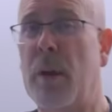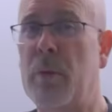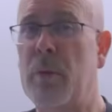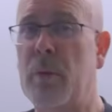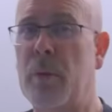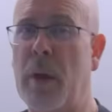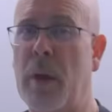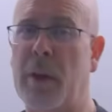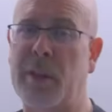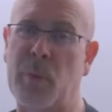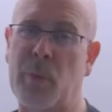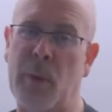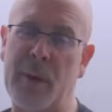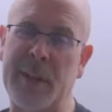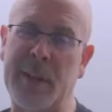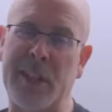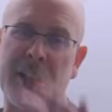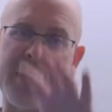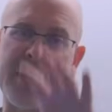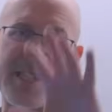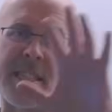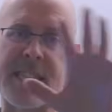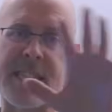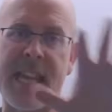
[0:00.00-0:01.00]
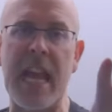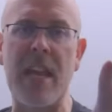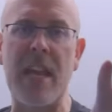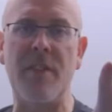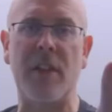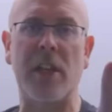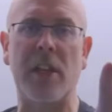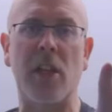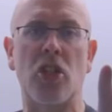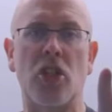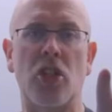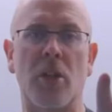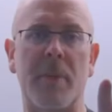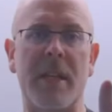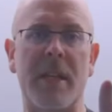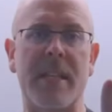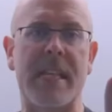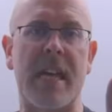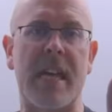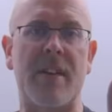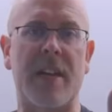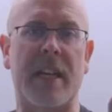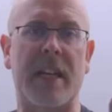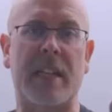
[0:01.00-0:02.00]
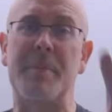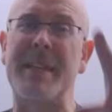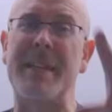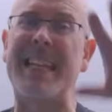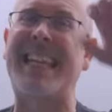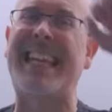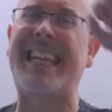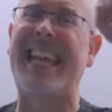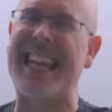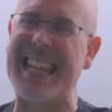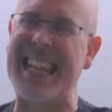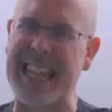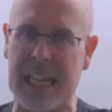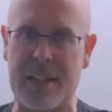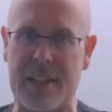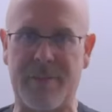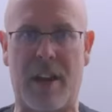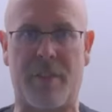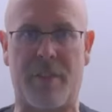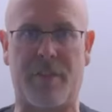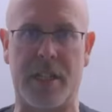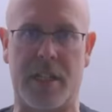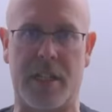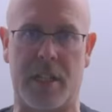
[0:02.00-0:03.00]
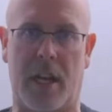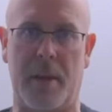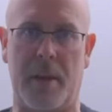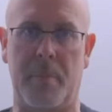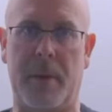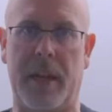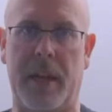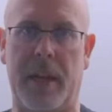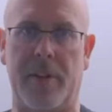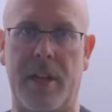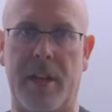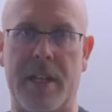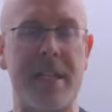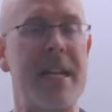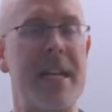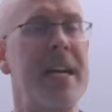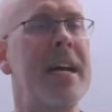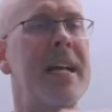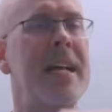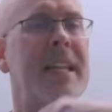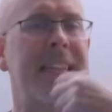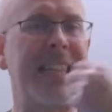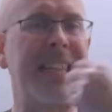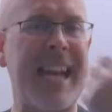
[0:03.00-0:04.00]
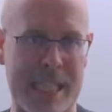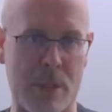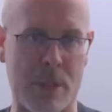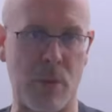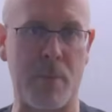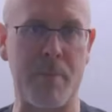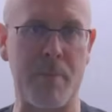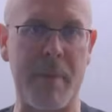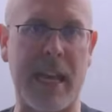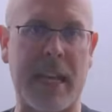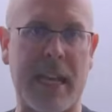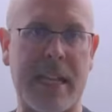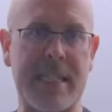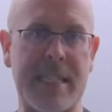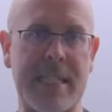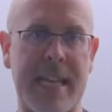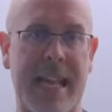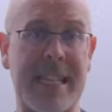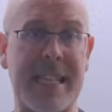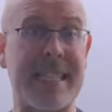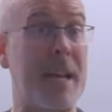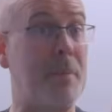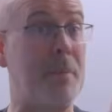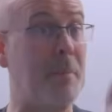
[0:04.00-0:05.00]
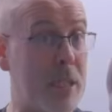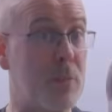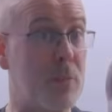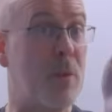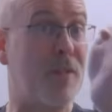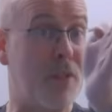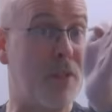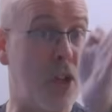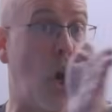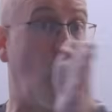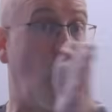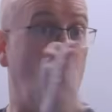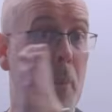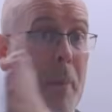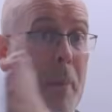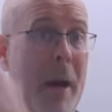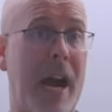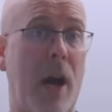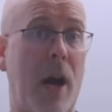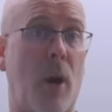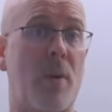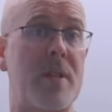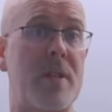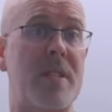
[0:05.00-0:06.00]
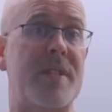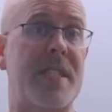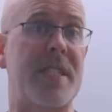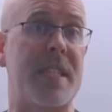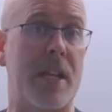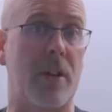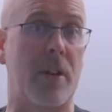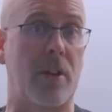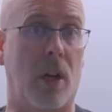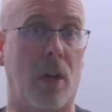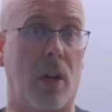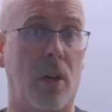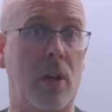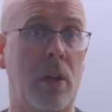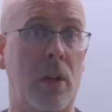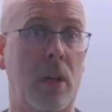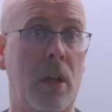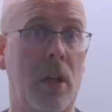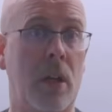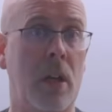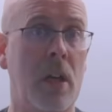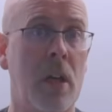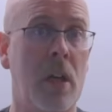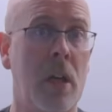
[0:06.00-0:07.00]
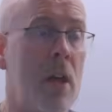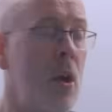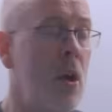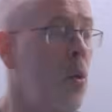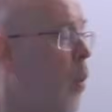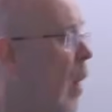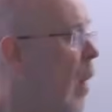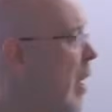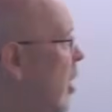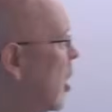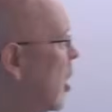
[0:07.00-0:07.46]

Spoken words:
when you're saving, you should be saving at the beginning of every time period. That's what makes sense. That means we've no powers of zero. When